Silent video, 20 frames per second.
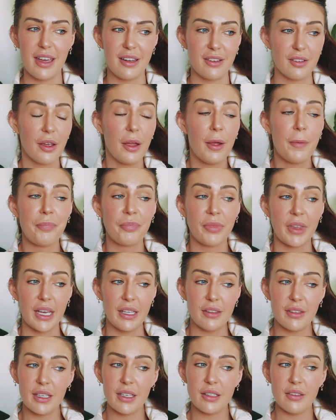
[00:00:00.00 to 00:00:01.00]
and
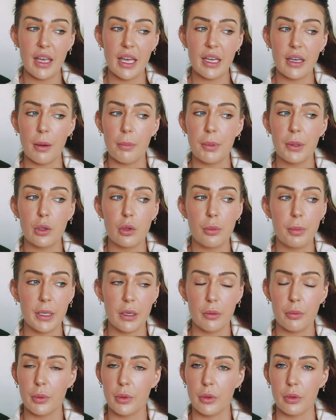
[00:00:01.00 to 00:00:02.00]
it's gonna take up a little
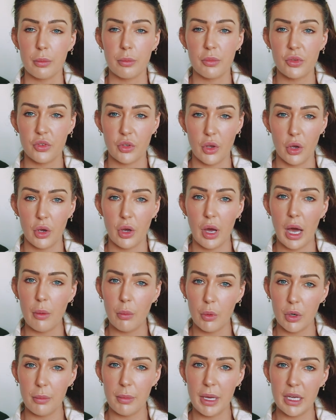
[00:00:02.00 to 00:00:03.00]
bit of room, so
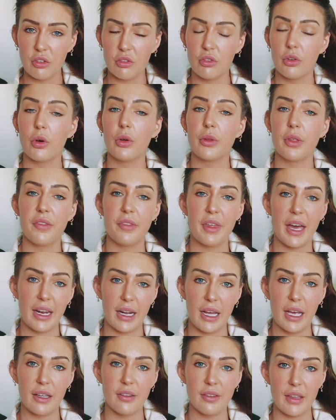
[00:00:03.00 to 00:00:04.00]
I wanna make sure that
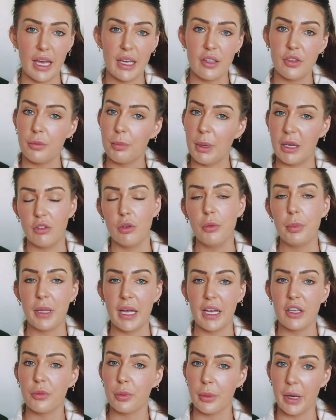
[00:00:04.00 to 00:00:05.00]
that has a special
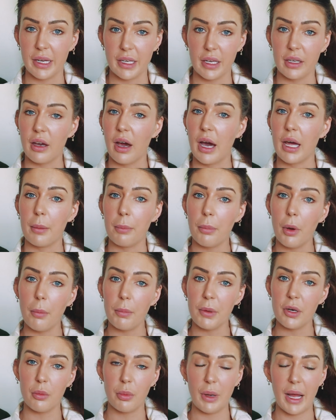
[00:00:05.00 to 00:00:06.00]
place where I can kind of
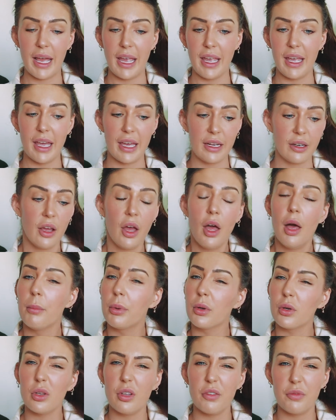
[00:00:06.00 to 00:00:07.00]
pop it away and
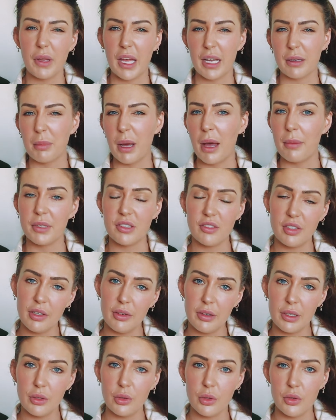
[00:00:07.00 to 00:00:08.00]
put all of like my
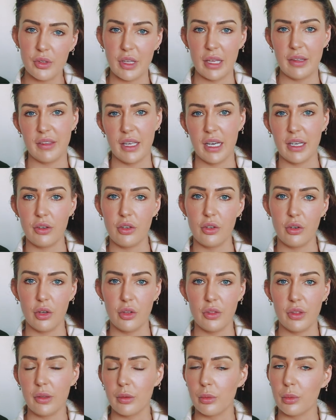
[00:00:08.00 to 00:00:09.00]
materials and like, you
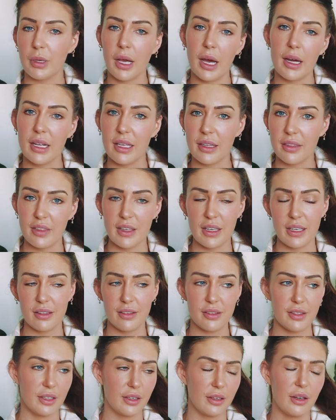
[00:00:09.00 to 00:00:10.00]
know, the little cutting
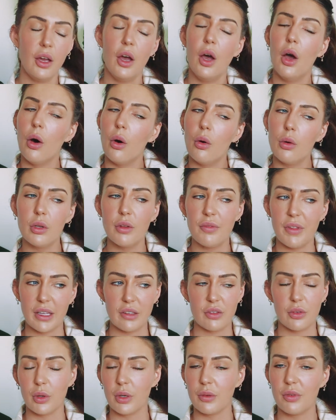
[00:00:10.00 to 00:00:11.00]
things and all of
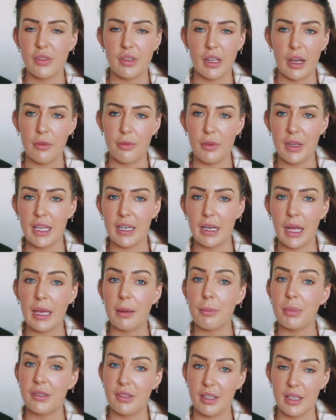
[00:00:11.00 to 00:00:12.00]
that sort of stuff in
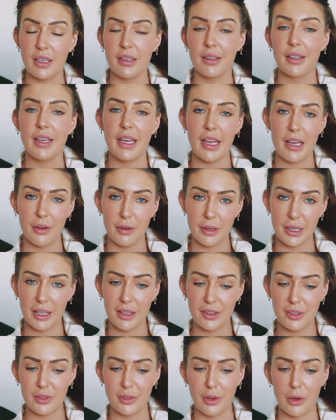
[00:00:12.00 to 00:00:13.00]
a particular
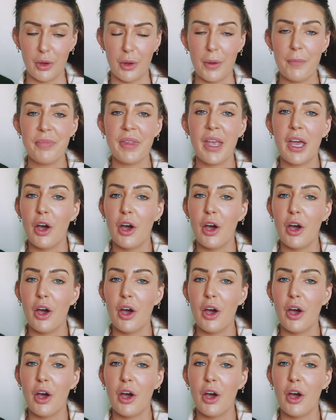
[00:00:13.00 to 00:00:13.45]
area. So